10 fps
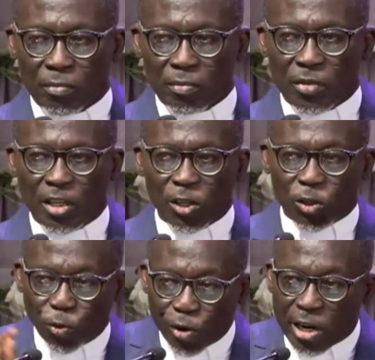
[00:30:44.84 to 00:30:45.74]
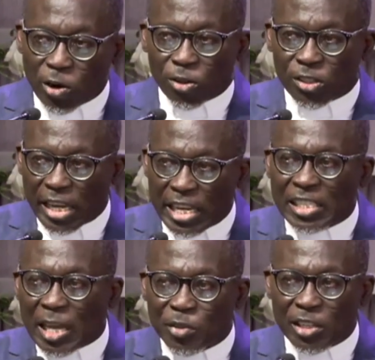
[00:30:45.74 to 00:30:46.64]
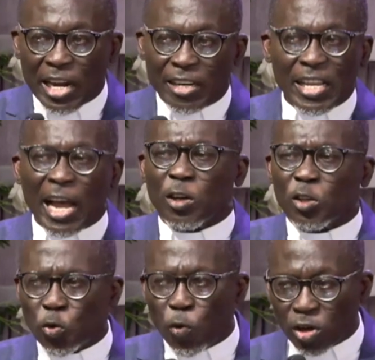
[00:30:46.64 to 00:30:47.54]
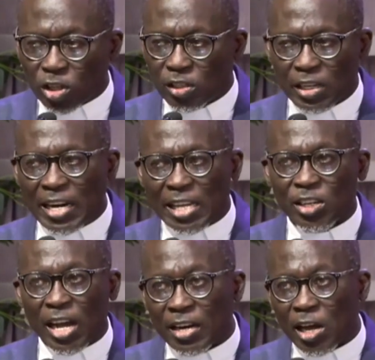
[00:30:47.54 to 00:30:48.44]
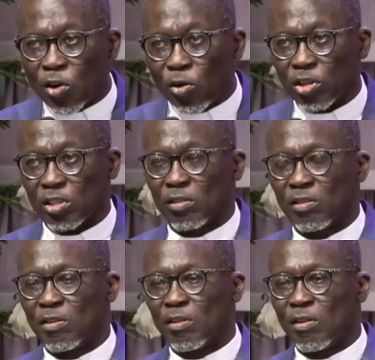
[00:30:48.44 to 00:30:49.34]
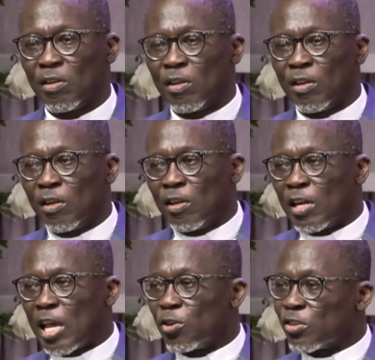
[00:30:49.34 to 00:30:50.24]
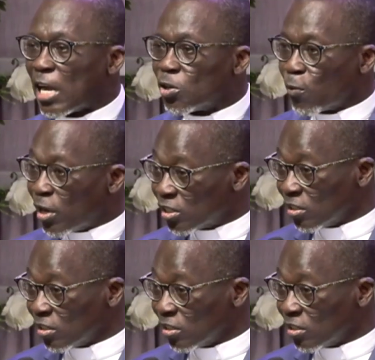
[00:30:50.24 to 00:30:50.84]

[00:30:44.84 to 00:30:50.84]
is doing or saying something that is untoward, that doesn't honor God, and you try to question,